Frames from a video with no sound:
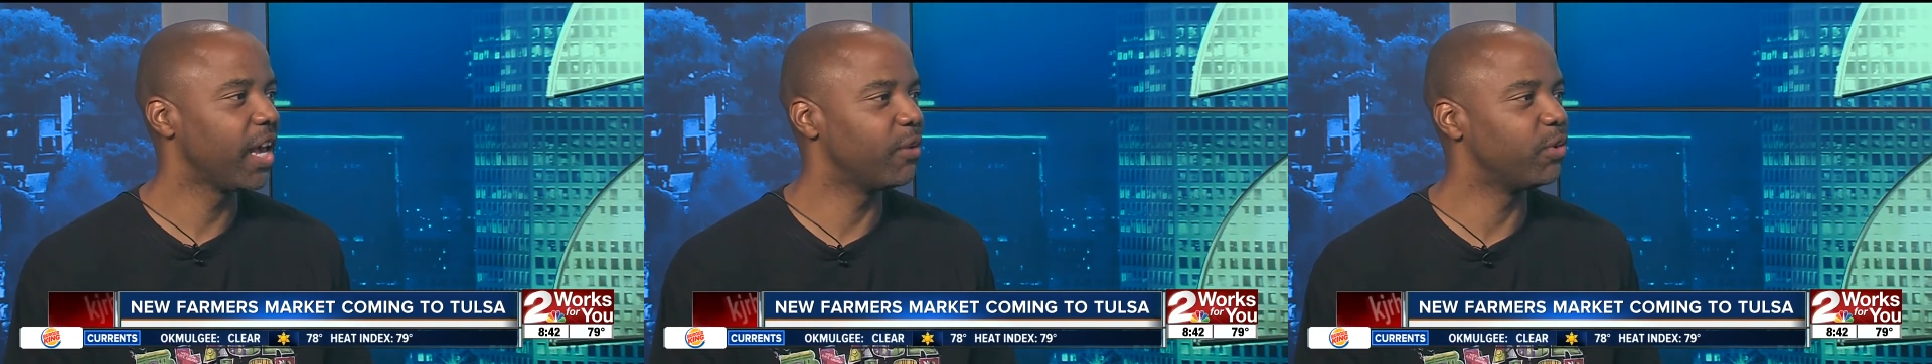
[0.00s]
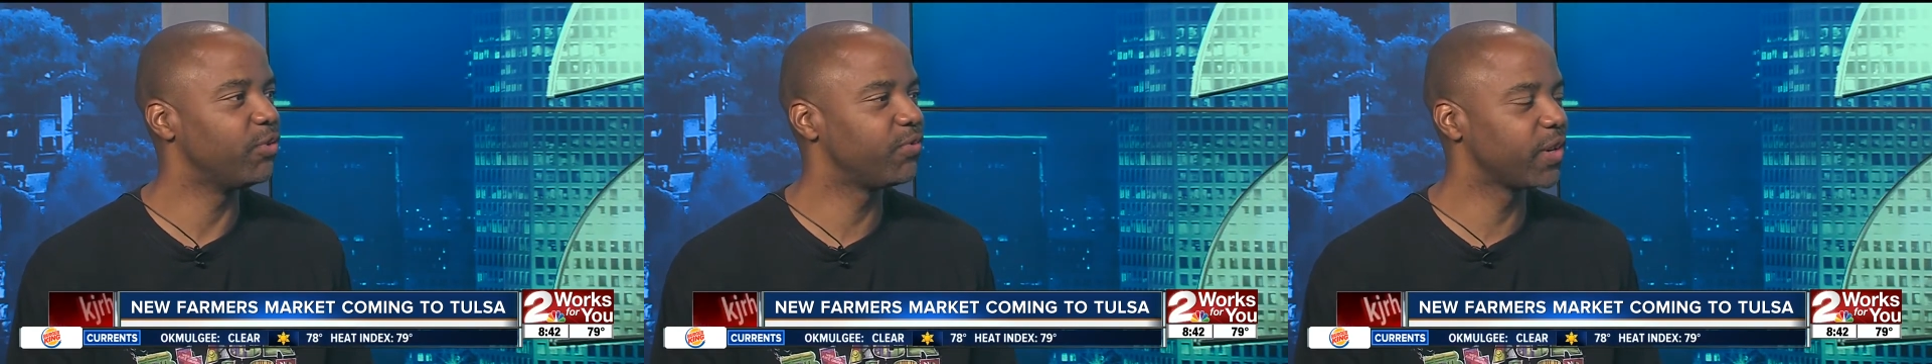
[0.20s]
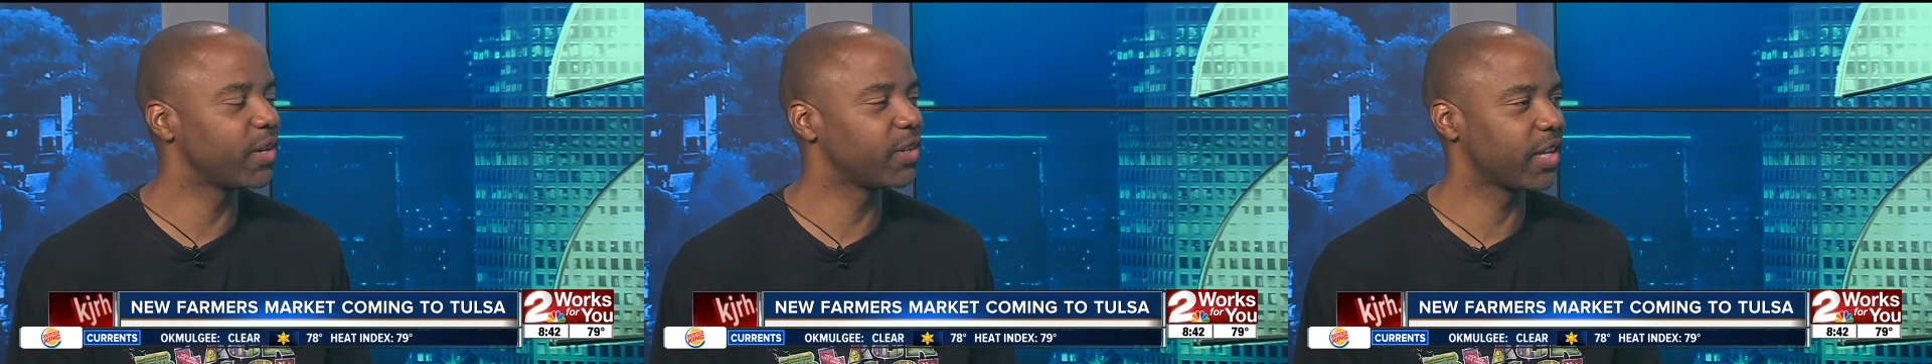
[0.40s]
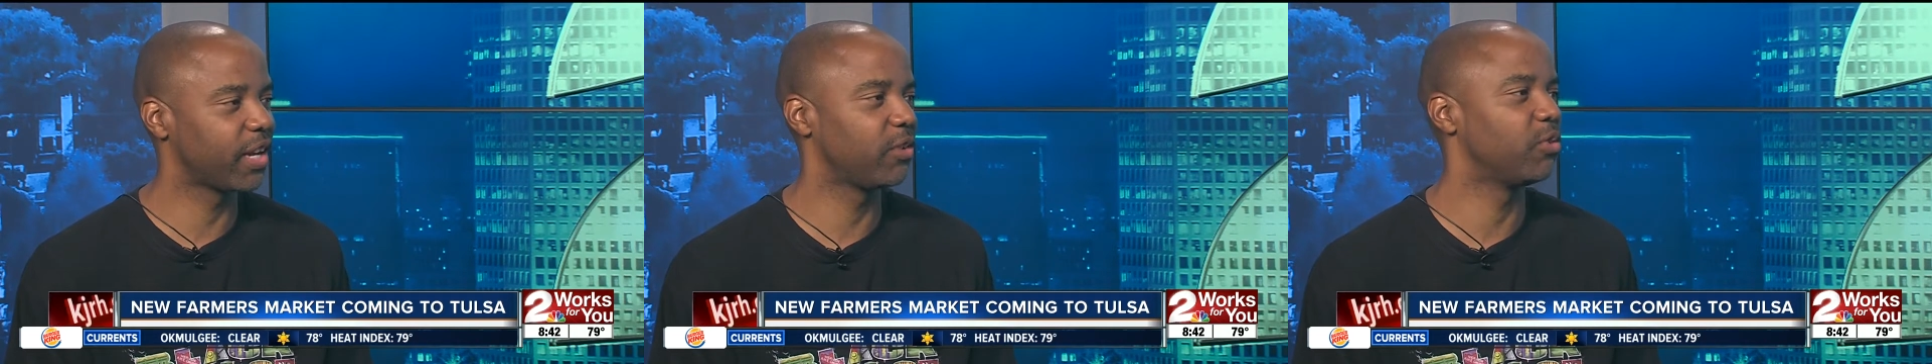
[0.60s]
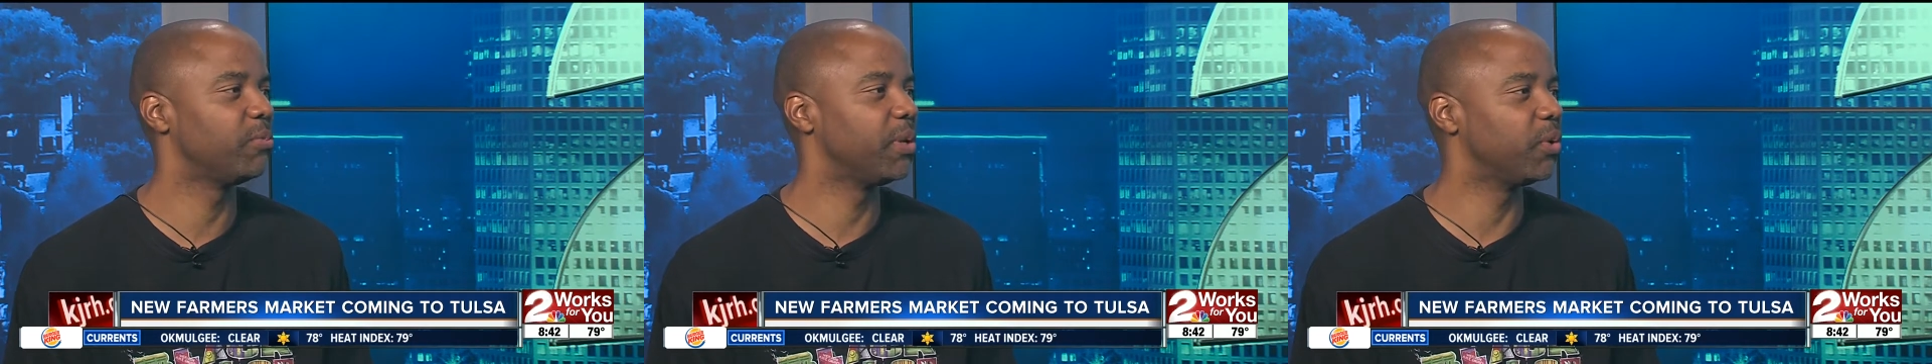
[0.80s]
And we figured that it
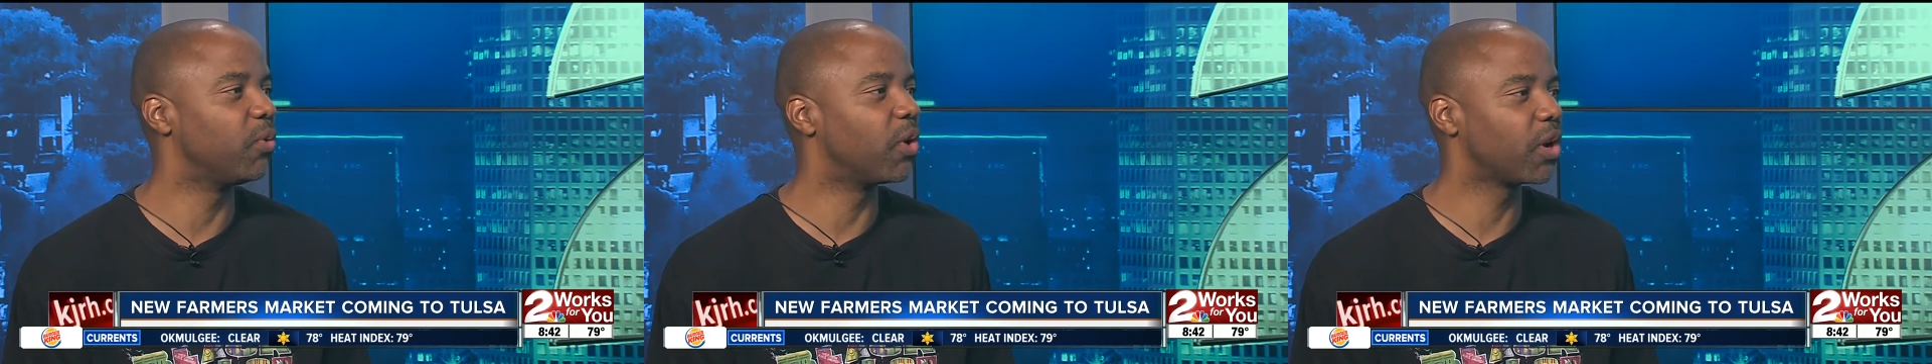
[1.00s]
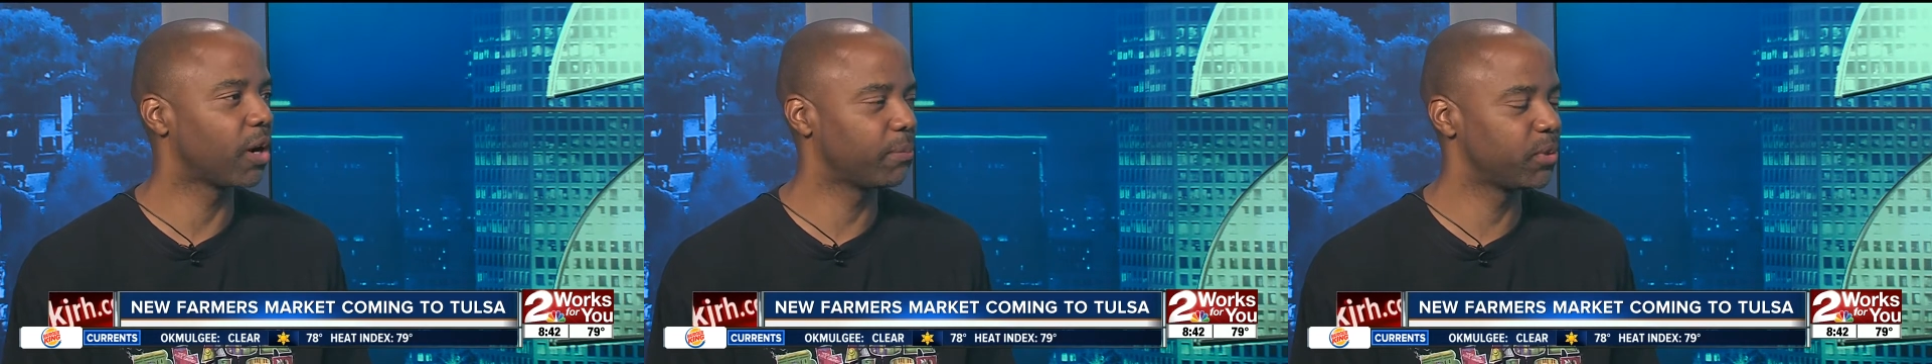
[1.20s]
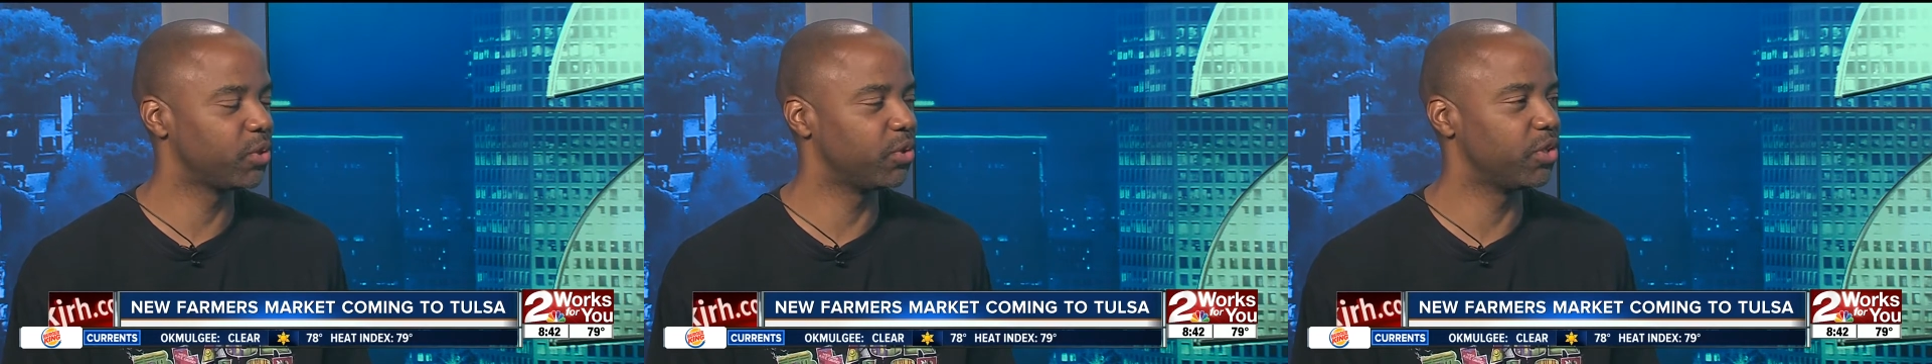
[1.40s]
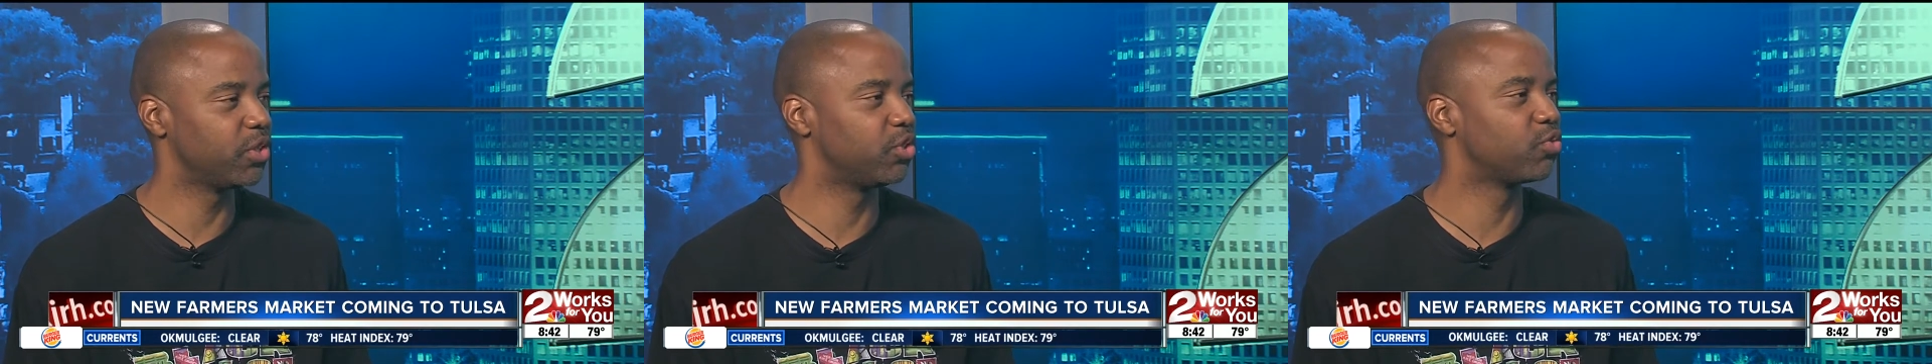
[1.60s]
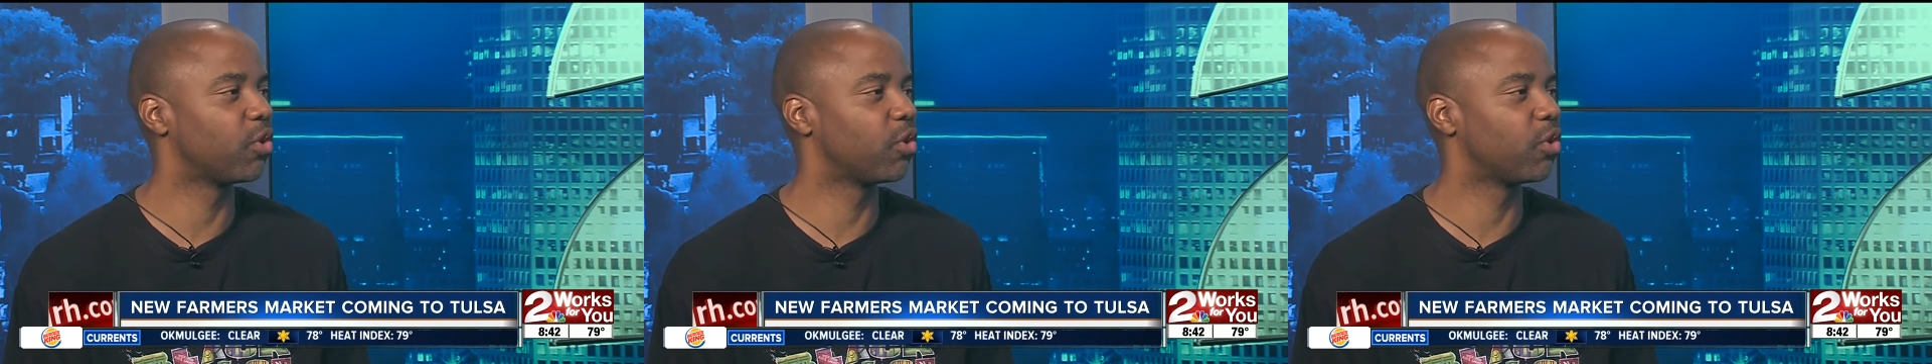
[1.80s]
would be one opportunity to